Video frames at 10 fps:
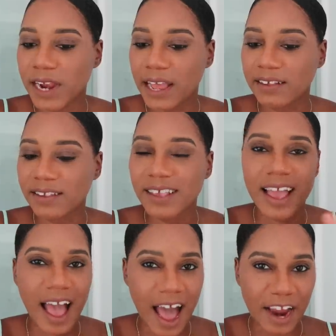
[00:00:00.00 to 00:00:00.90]
a nice
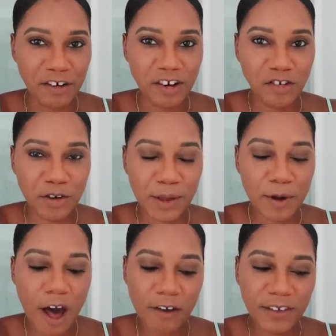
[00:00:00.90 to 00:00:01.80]
Irish
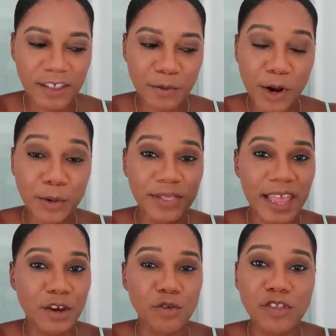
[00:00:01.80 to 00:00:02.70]
cream coffee this morning with
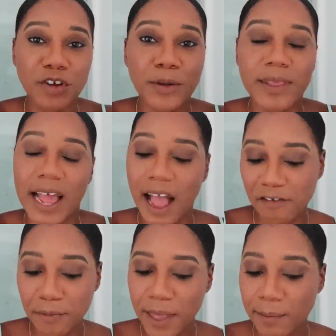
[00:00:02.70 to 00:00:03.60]
that new syrup that I
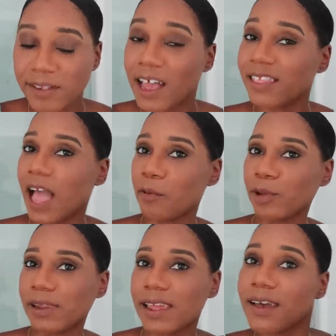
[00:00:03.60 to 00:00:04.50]
got from Amazon that I
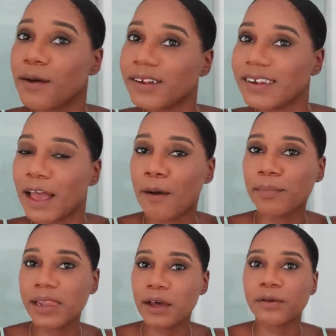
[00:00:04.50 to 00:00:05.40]
will link down
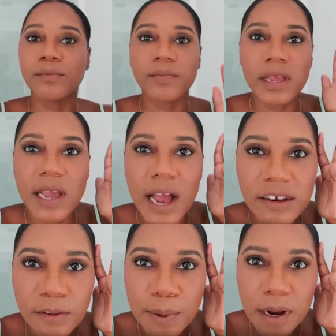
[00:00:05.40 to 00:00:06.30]
below. I
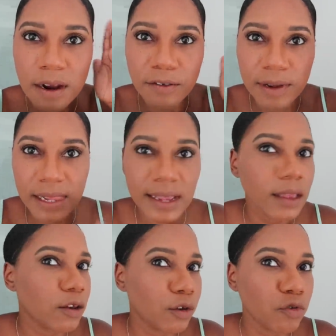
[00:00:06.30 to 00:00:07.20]
just put on a
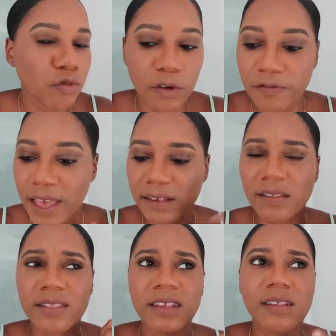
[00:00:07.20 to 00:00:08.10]
really neutral face.
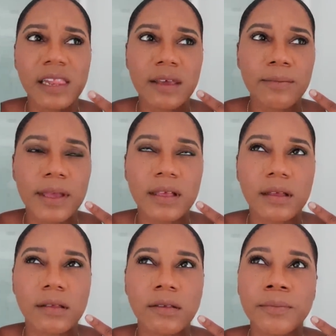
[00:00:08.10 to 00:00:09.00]
This lip
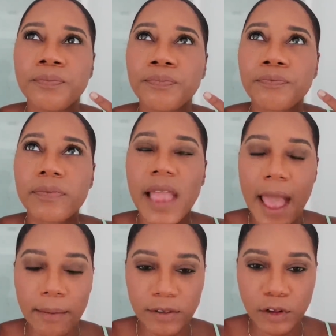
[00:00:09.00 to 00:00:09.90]
is
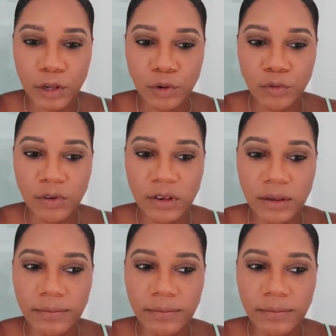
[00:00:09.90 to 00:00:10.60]
Absolute